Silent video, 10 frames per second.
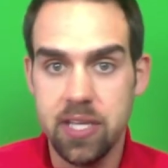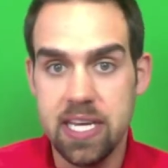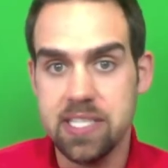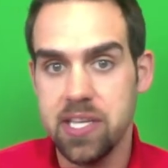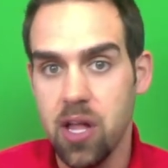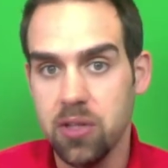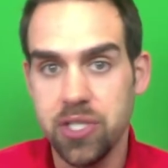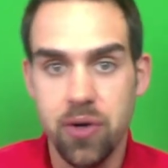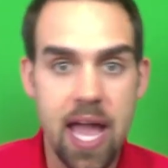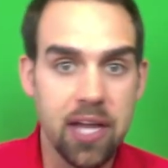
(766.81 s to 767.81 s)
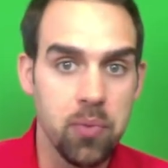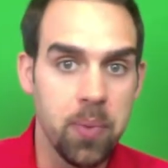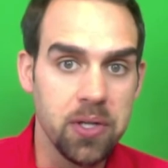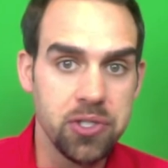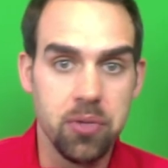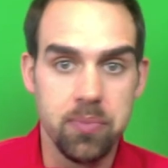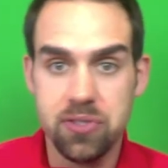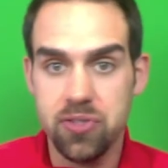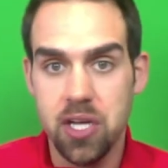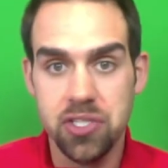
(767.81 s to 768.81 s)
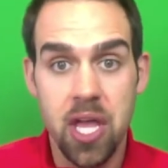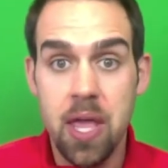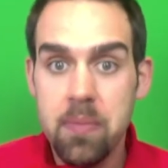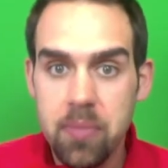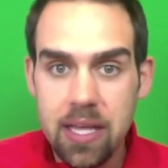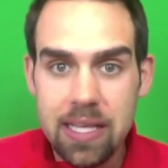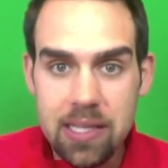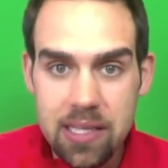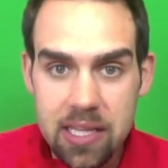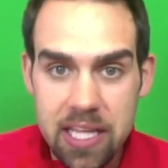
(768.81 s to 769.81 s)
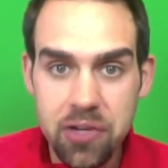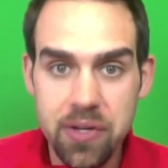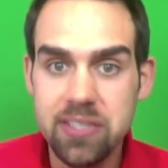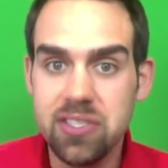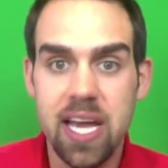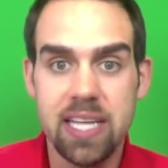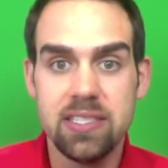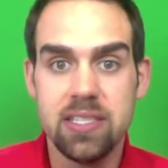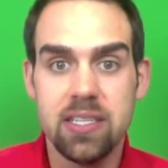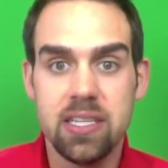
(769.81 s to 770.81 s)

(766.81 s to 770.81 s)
kinesiology or acupuncture or massage, clean your insides.